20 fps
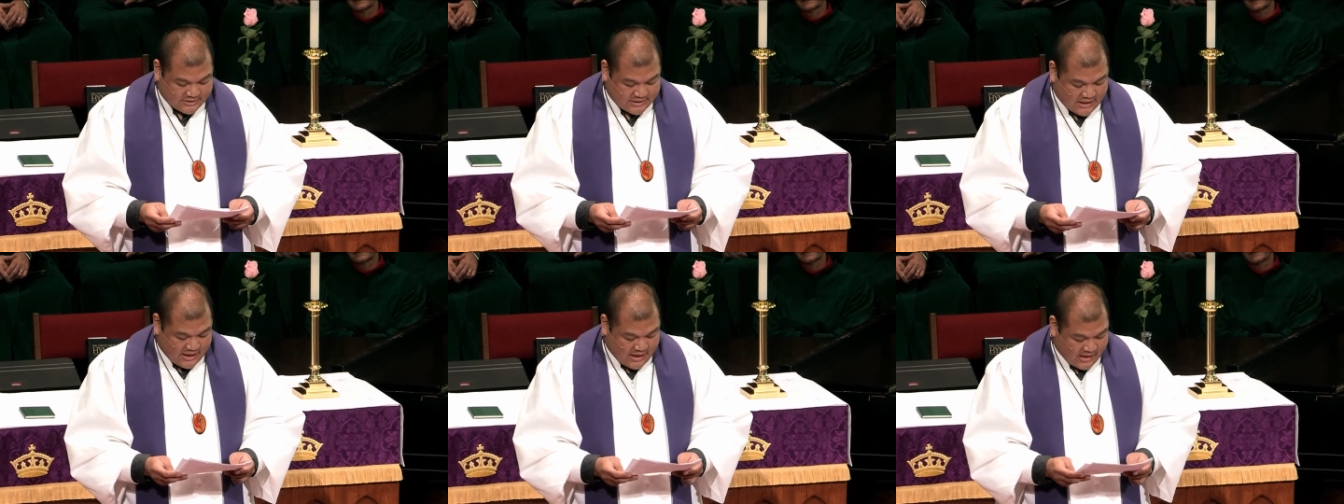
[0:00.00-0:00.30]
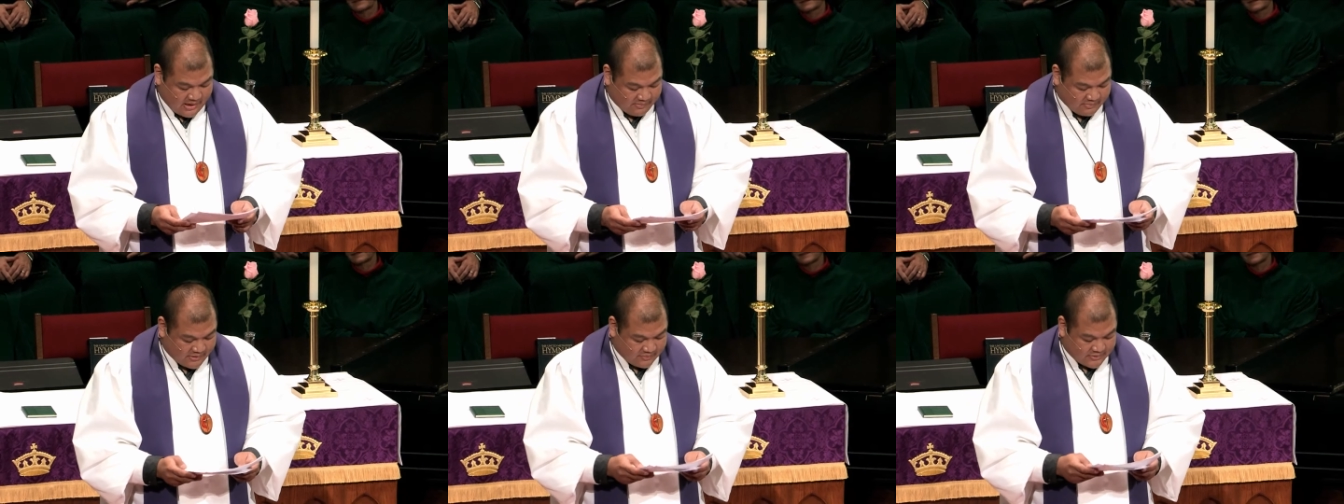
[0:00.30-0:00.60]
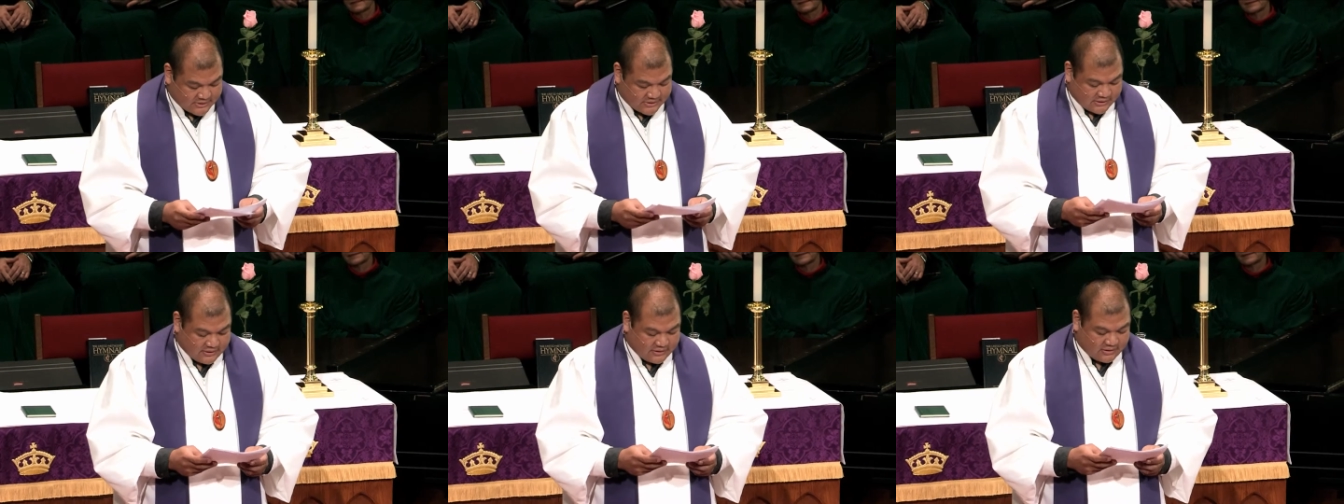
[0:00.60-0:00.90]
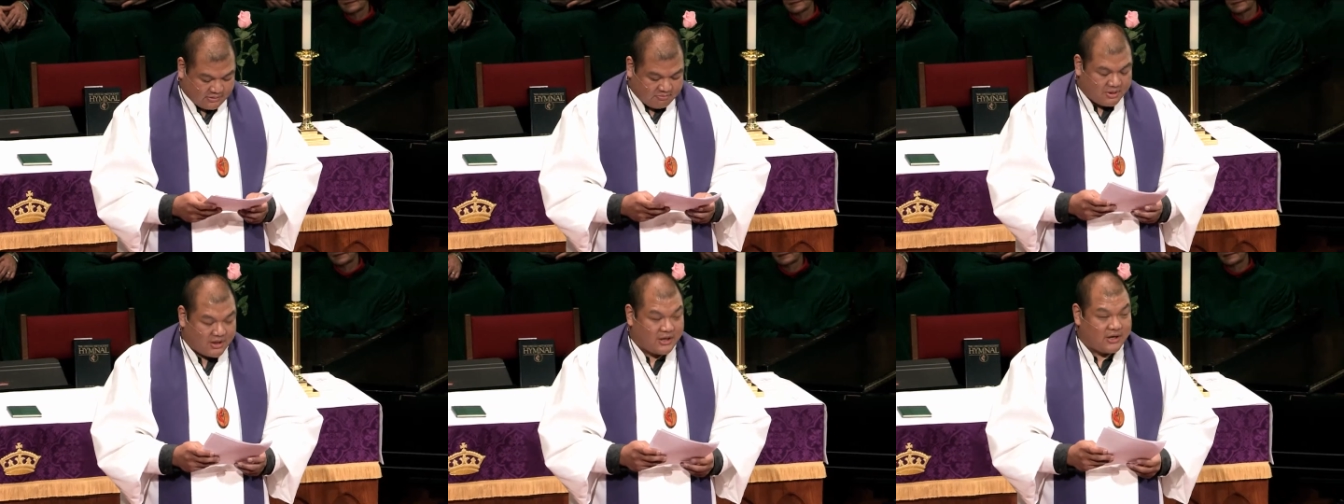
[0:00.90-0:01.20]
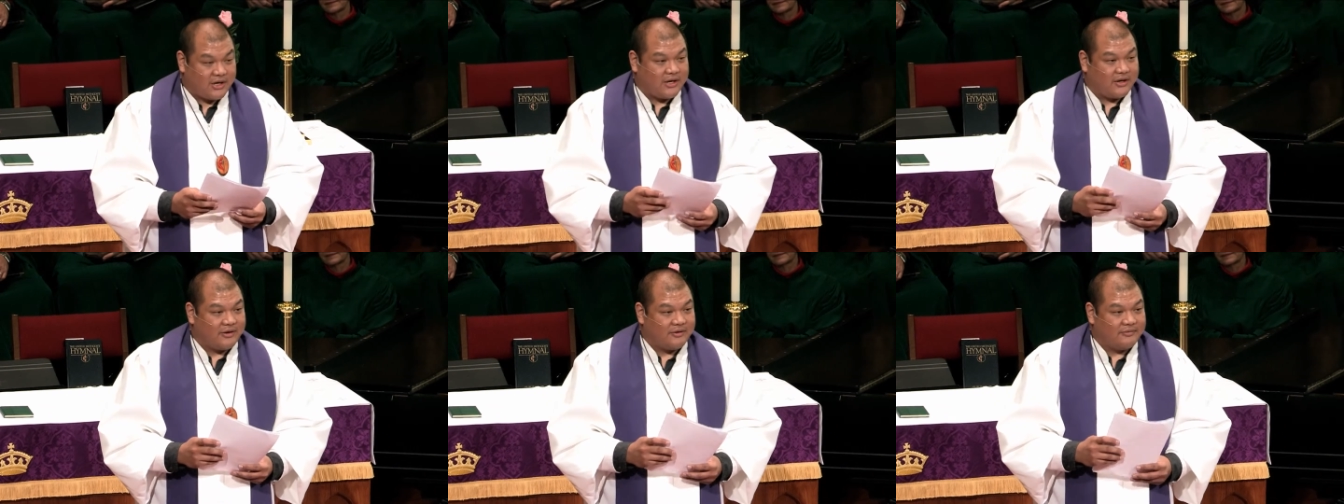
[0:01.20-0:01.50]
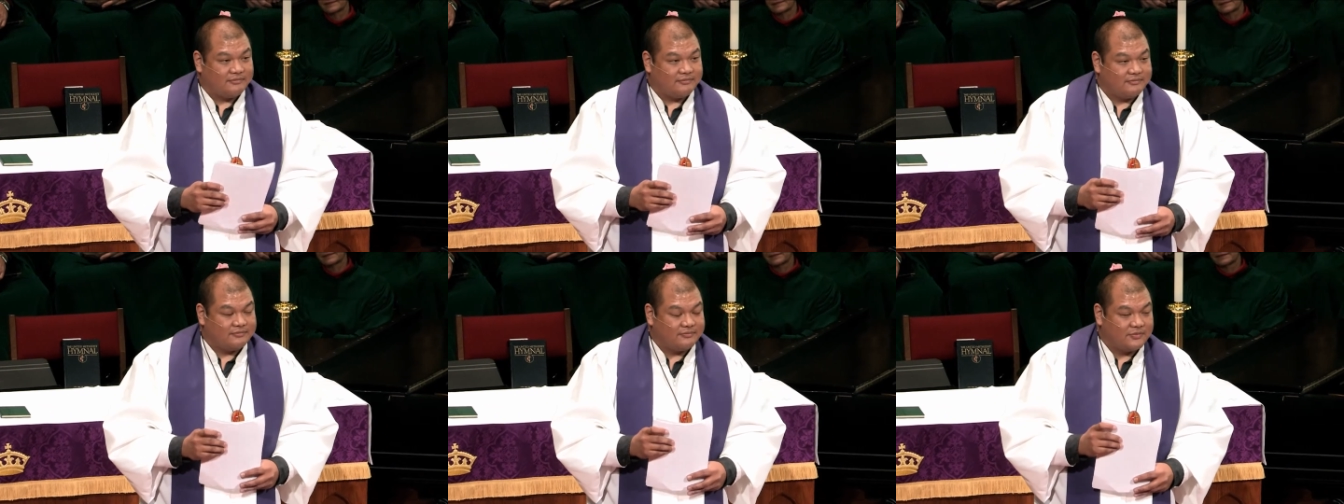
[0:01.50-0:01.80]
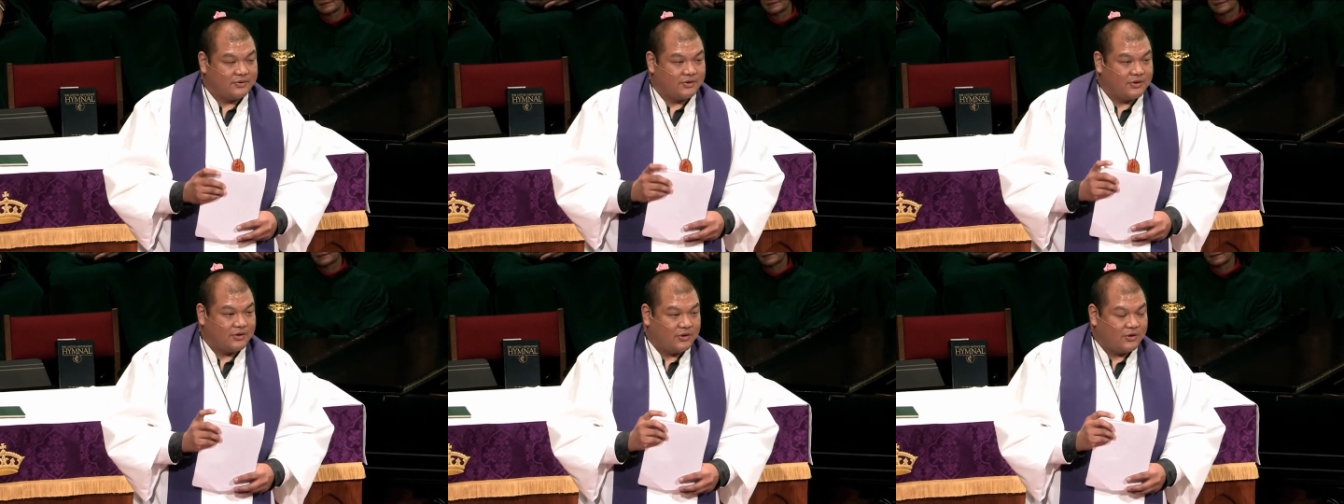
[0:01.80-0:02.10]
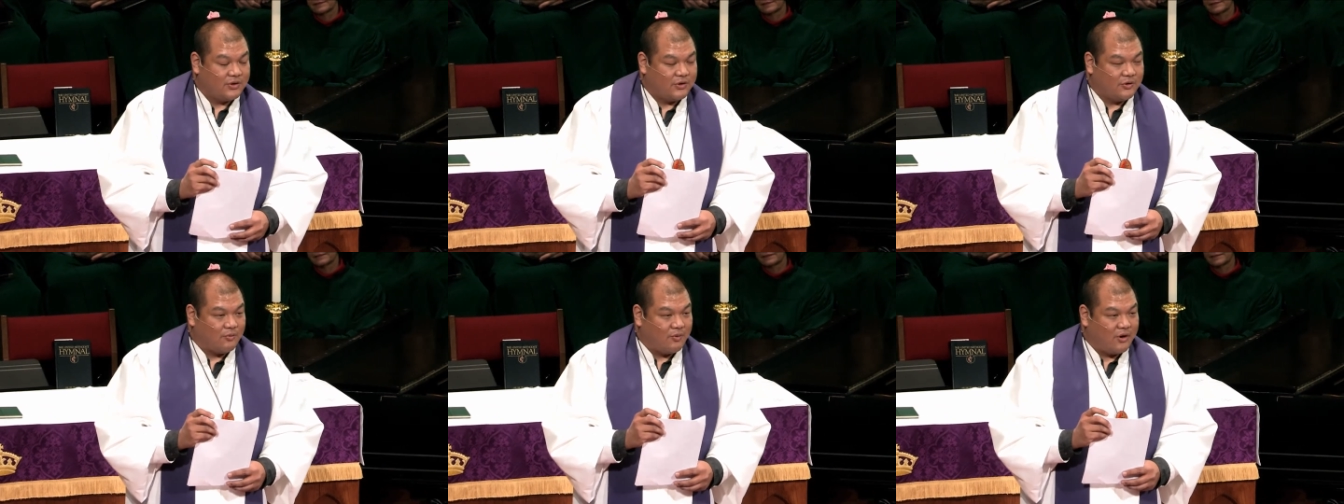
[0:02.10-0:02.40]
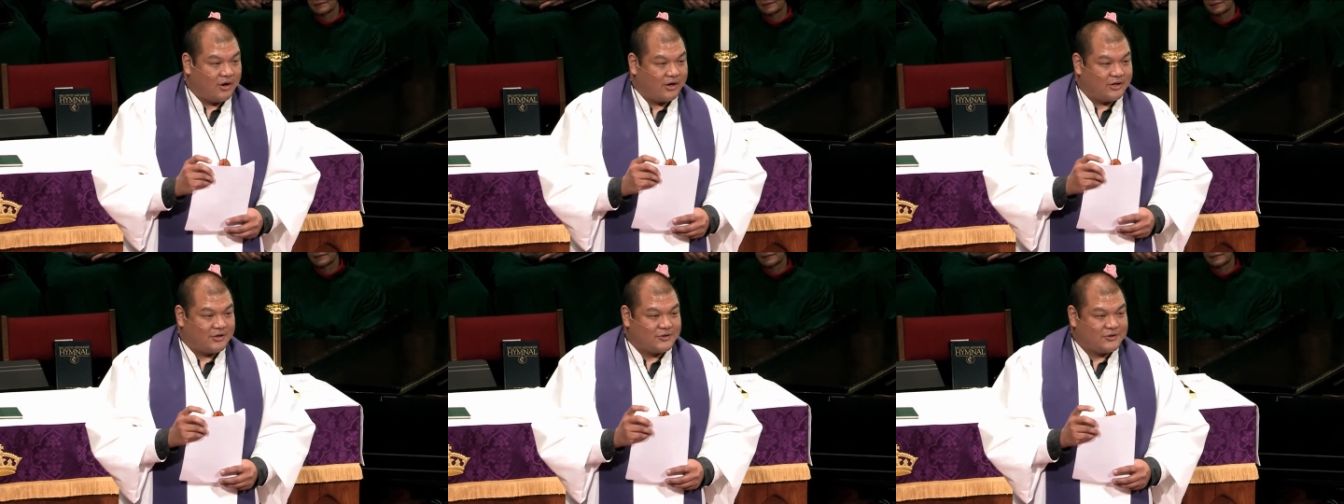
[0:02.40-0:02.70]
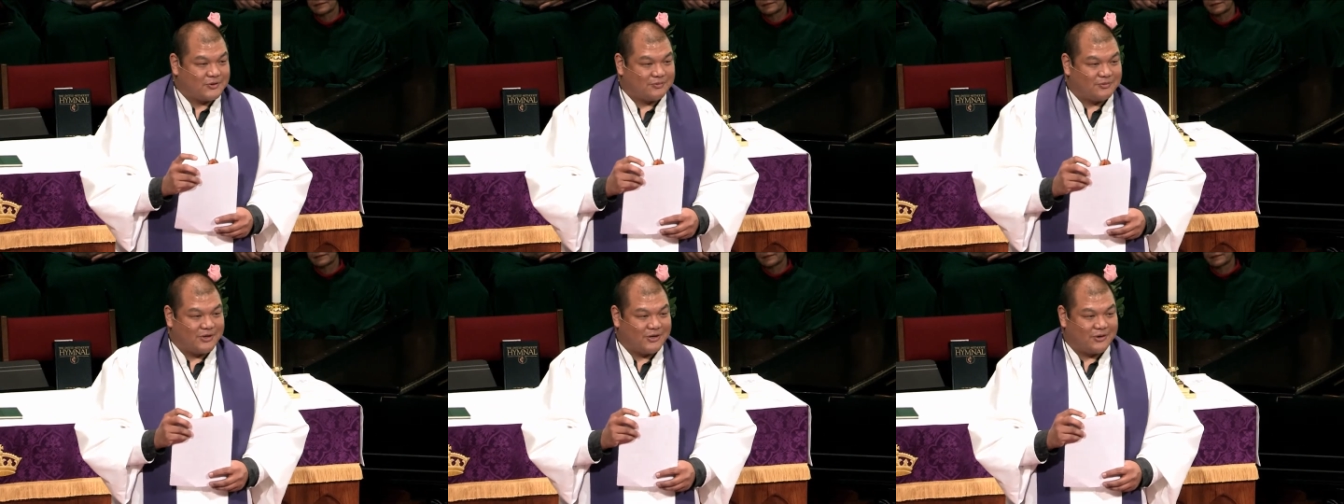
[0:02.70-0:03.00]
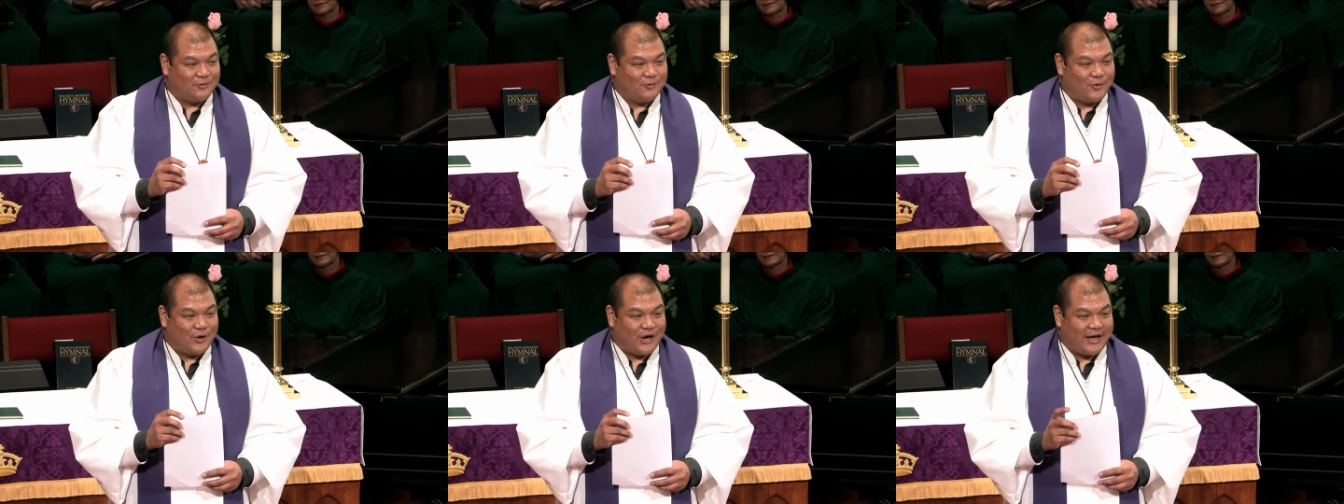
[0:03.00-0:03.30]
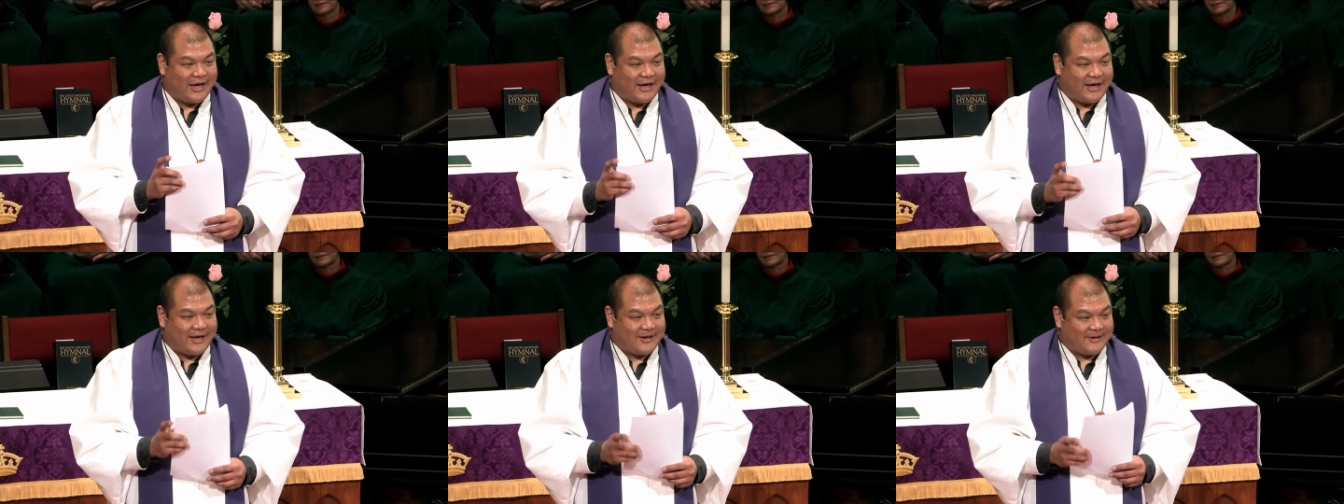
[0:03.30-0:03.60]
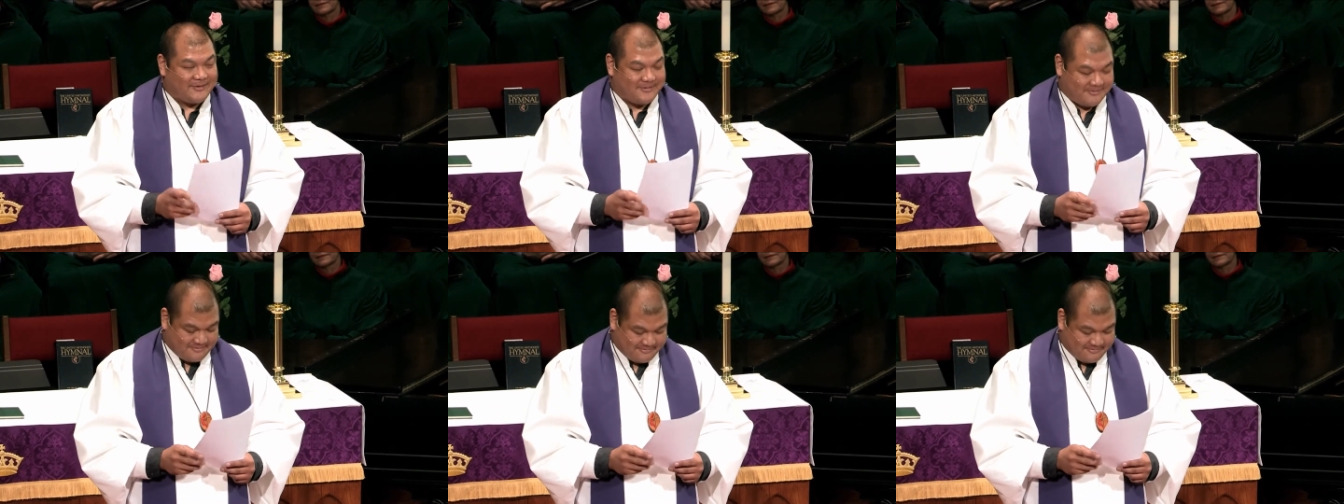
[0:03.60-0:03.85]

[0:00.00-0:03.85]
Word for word: time, there was a little bunny who wanted to run away.